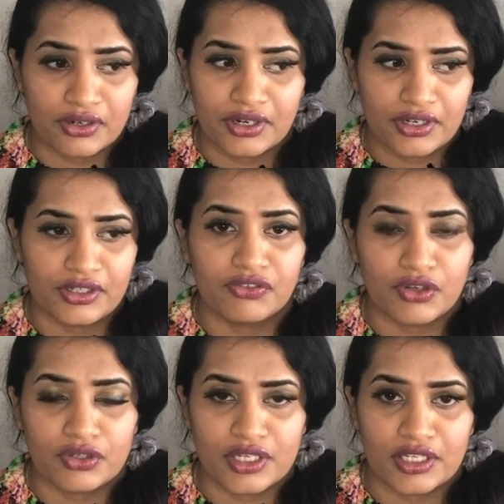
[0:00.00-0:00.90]
and if you're
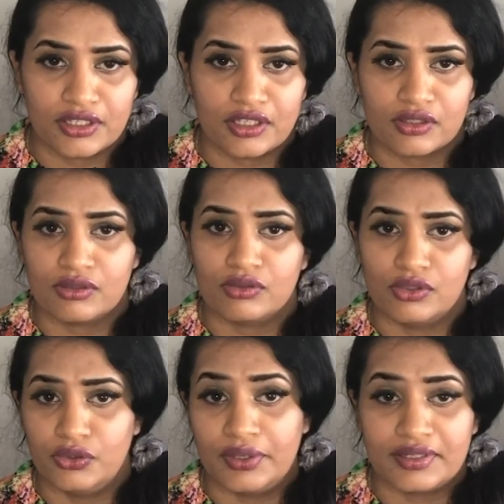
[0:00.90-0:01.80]
taking the
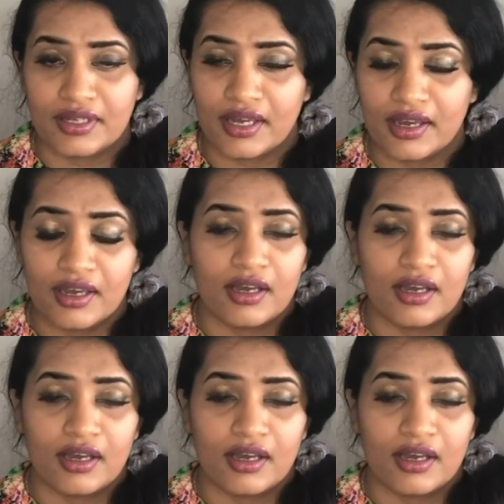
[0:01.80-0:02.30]
USA,